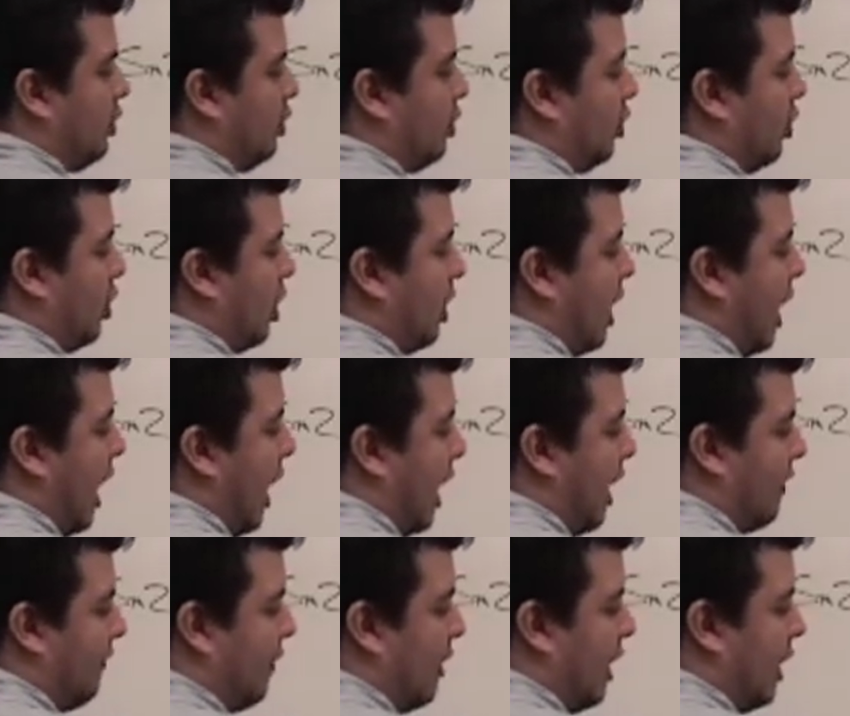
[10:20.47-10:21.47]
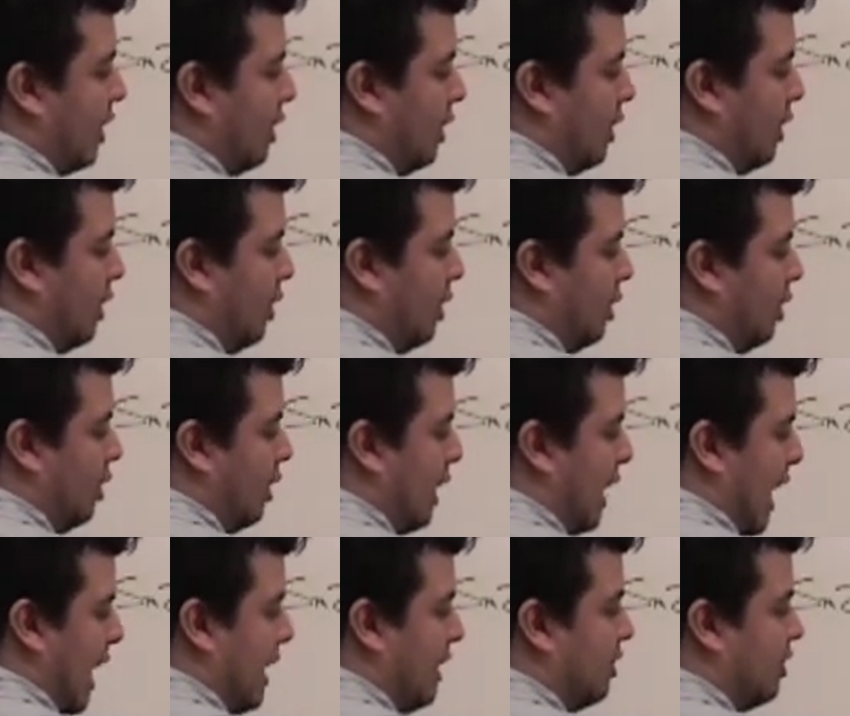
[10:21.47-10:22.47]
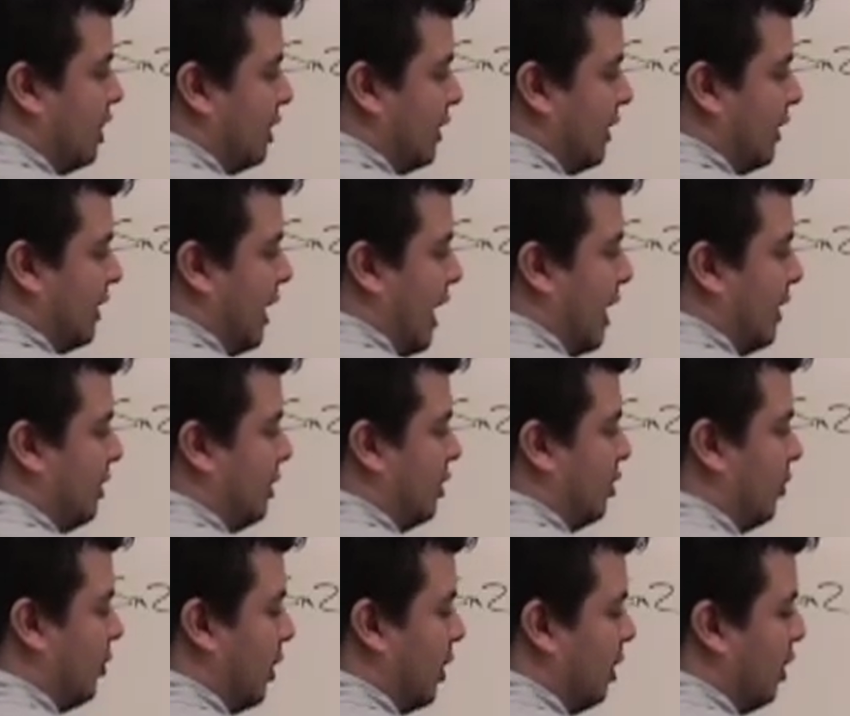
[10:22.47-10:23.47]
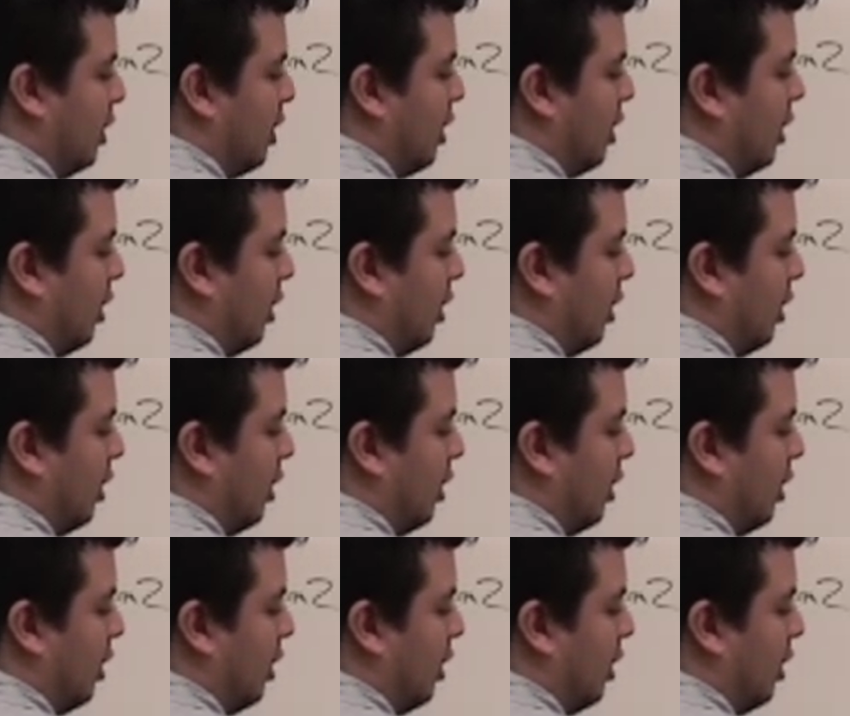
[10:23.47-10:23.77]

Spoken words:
you do not have any H's attached to it.